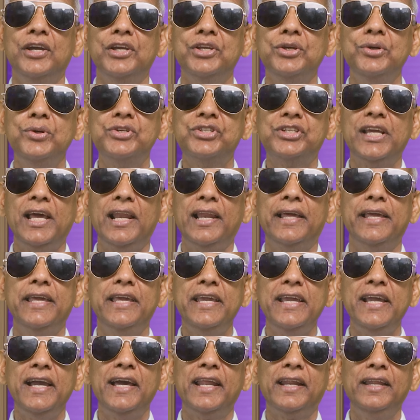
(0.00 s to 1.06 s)
you shall
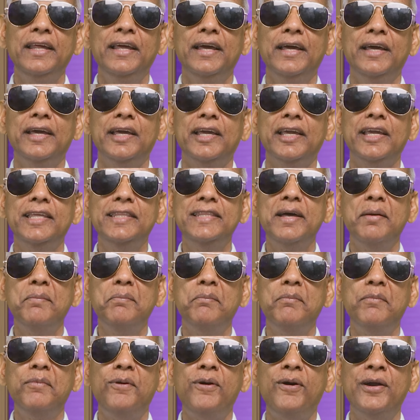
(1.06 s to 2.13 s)
hear in
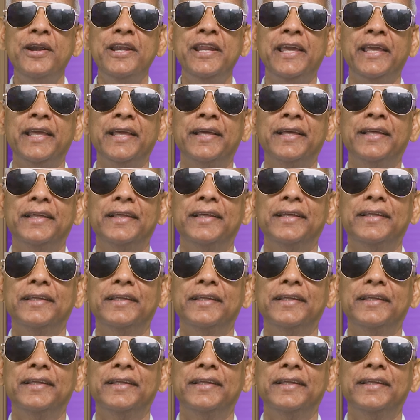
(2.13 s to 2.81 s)
the morning.